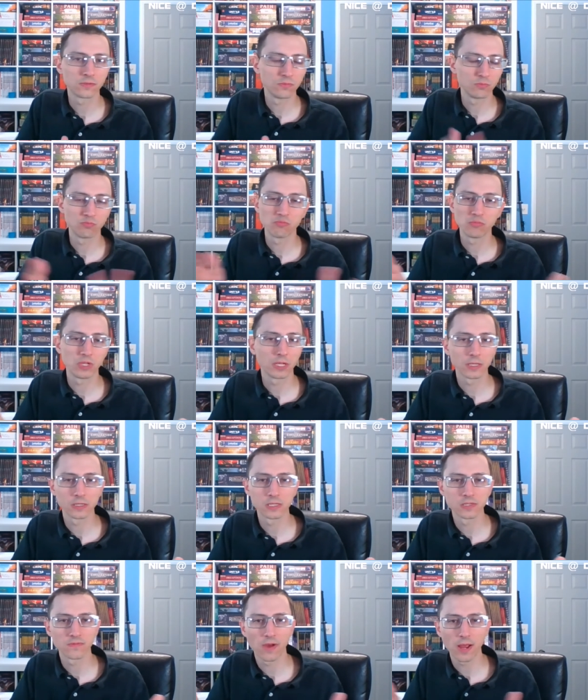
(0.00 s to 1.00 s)

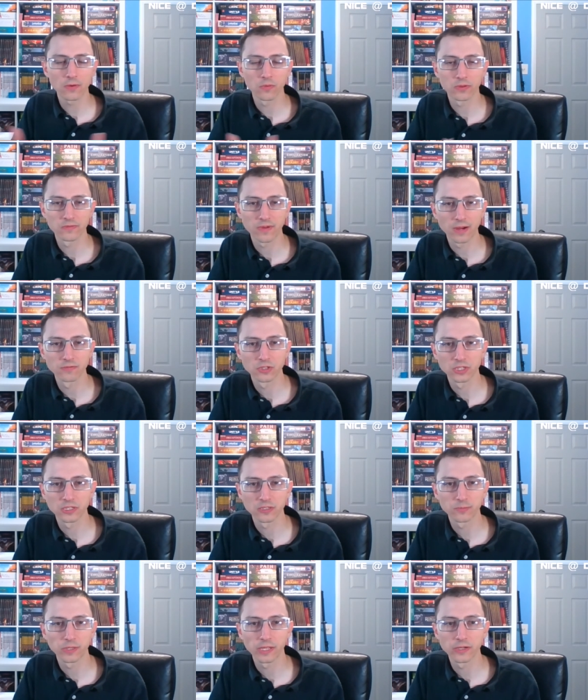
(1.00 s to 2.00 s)
it's fine with 5 or 6
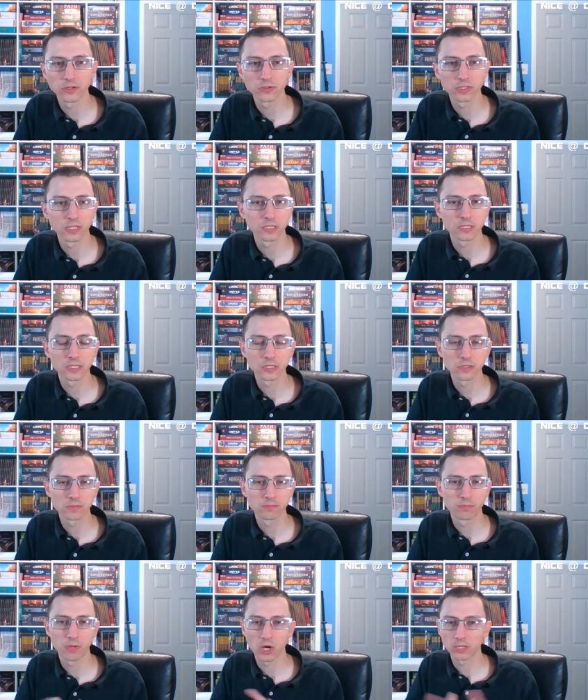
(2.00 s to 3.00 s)
players. It doesn't
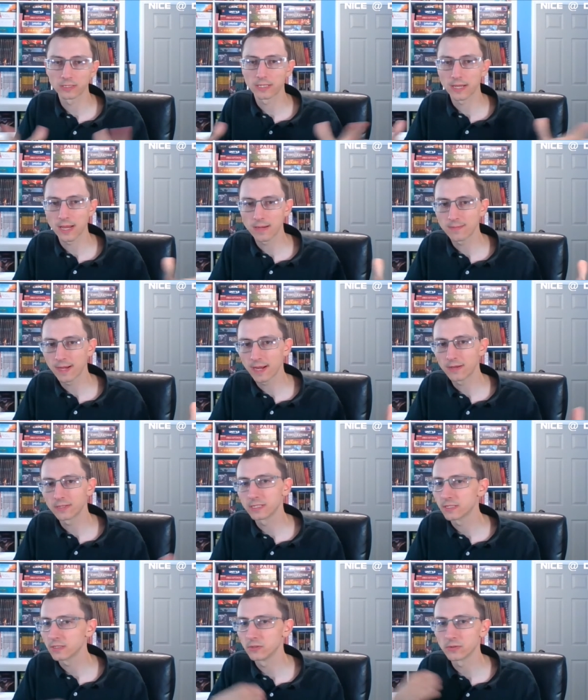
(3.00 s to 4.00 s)
bog the game down. It
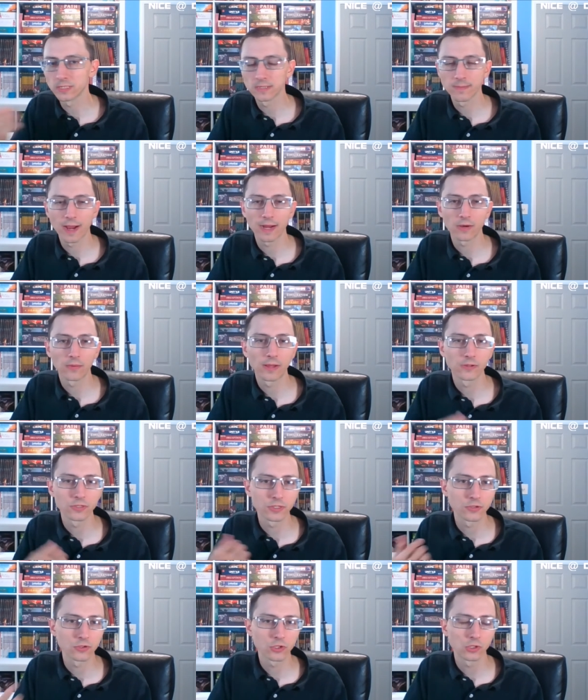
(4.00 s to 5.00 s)
still gets back around to
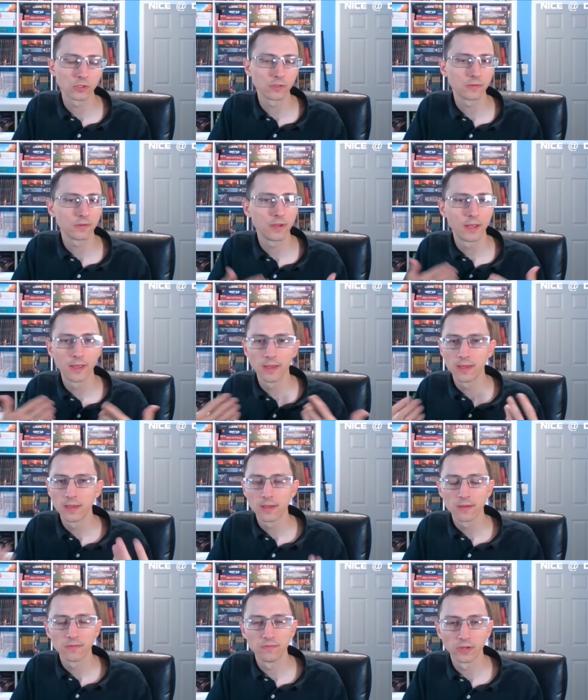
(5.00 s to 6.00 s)
your turn
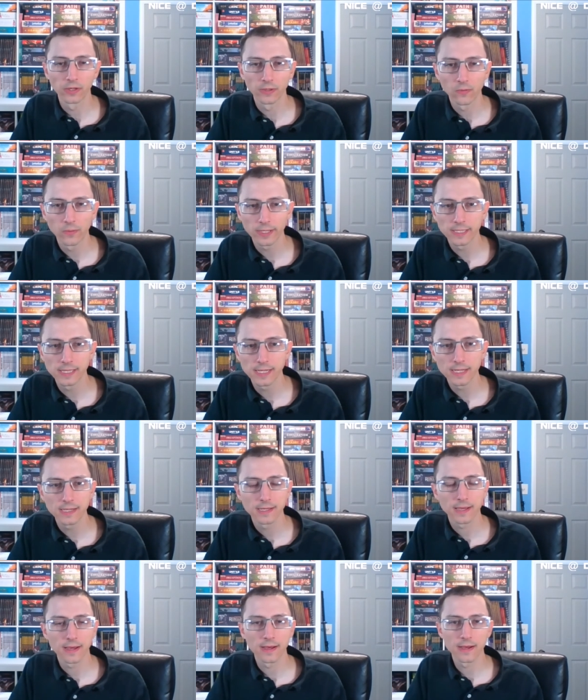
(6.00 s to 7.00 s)
very quickly.
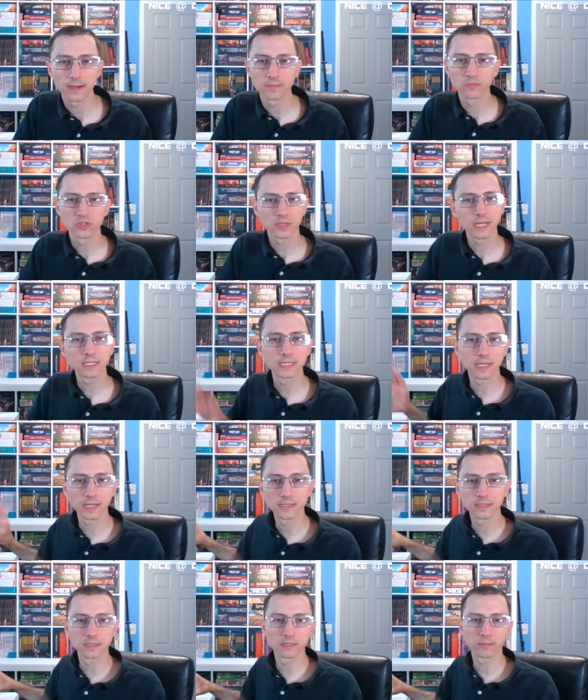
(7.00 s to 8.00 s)
So that's a nice
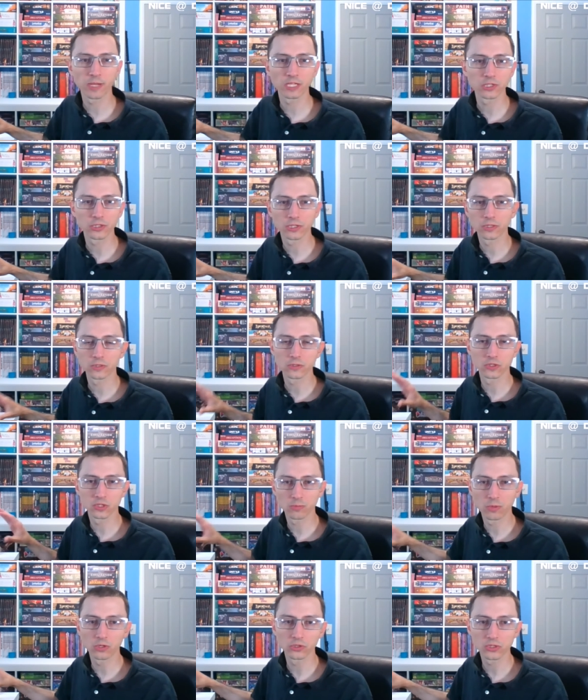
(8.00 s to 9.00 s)
expansion to
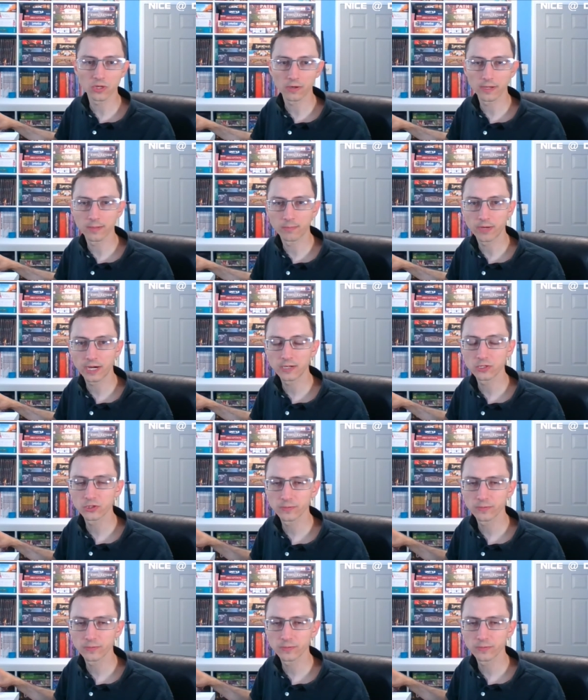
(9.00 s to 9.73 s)
Small Star Empires.